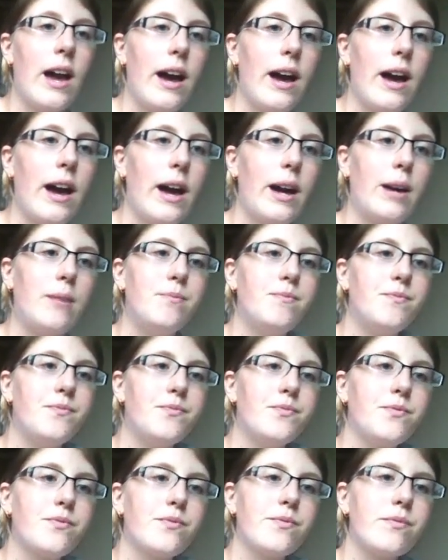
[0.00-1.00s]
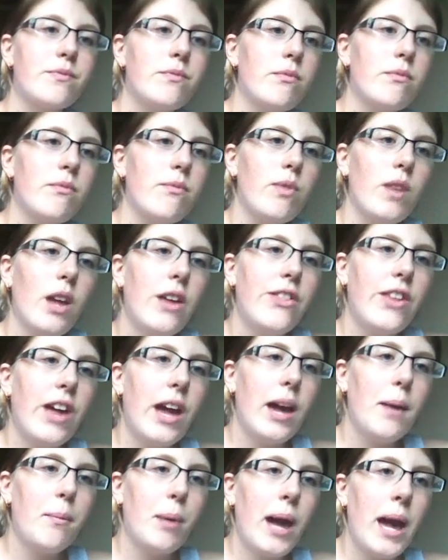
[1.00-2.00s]

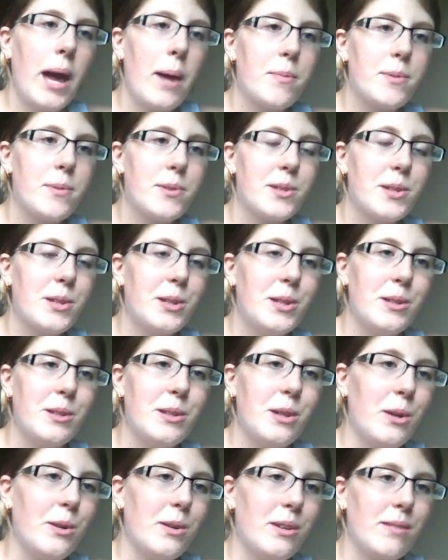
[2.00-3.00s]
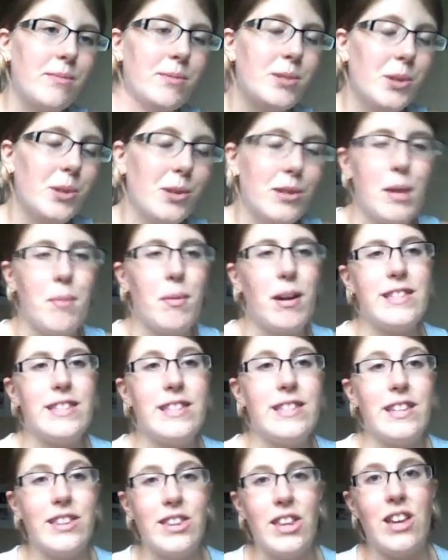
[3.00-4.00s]
that perhaps, I'm still in that
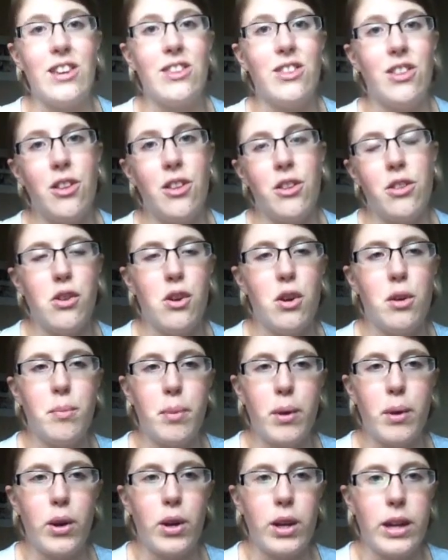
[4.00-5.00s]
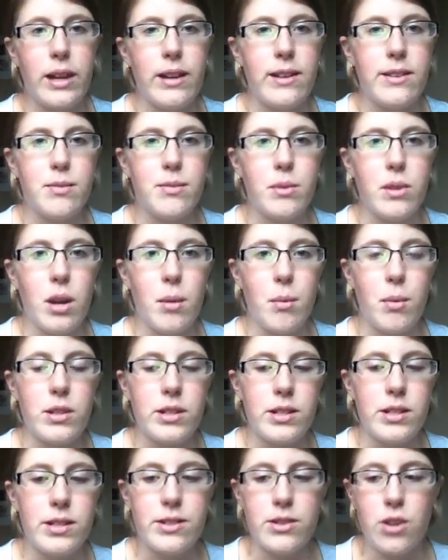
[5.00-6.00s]
mindset that the third book is where I
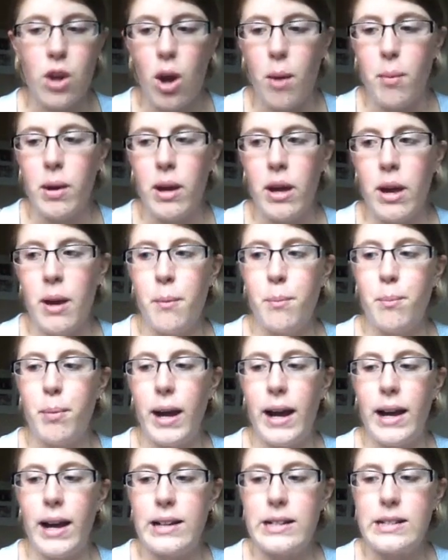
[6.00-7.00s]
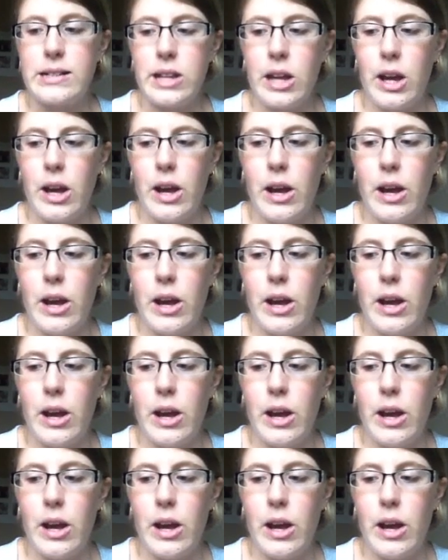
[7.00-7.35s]
want to stop, but